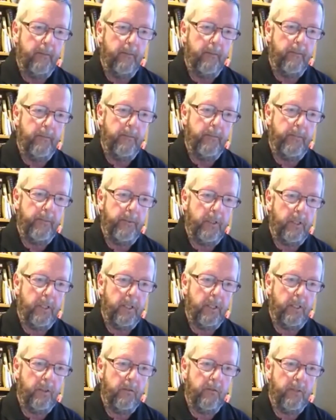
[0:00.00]
So I
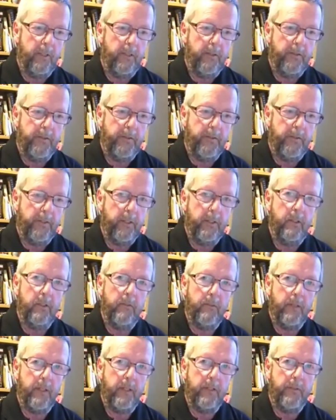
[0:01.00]
hope that's
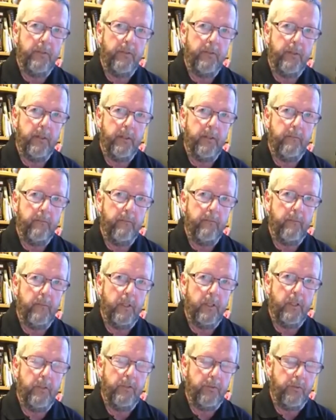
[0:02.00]

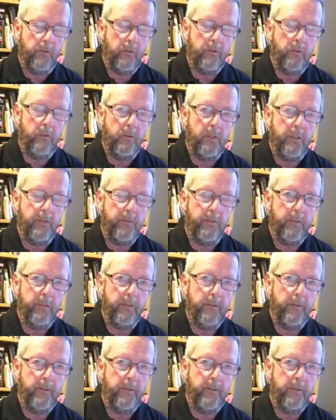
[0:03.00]
answered your question.